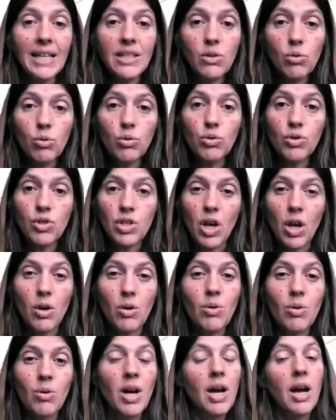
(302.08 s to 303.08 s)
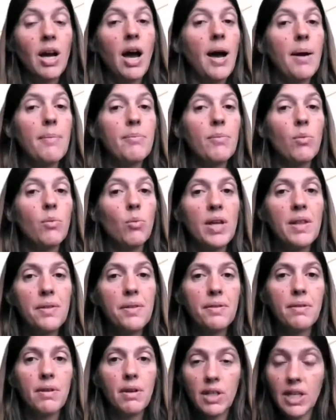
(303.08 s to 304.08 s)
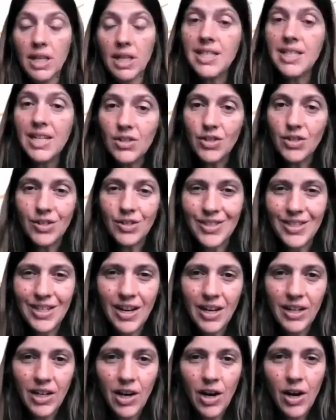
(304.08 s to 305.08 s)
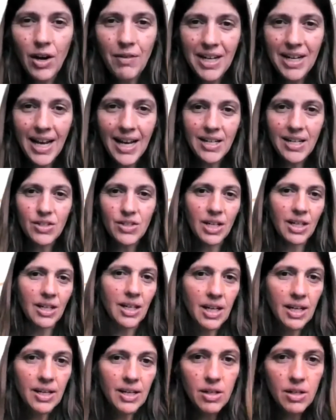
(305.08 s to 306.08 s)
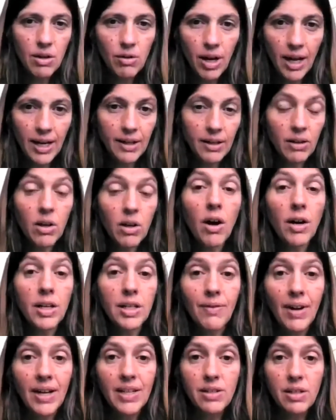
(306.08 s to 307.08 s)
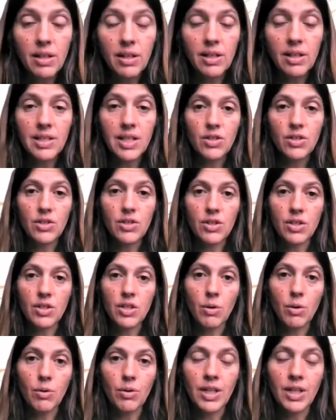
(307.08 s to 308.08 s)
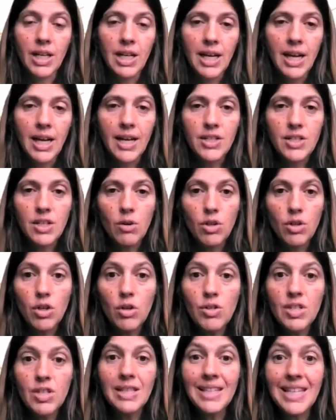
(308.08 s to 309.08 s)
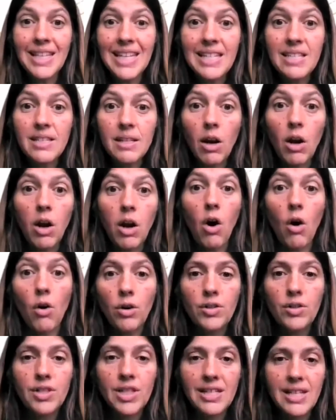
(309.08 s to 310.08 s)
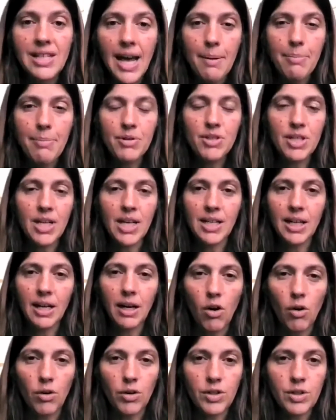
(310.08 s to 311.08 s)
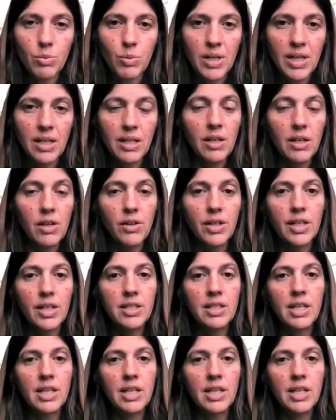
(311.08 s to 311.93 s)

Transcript: also with conditions that occur in aging, so like cardiovascular conditions and so on. And so using these clocks, these epigenetic clocks, we can look at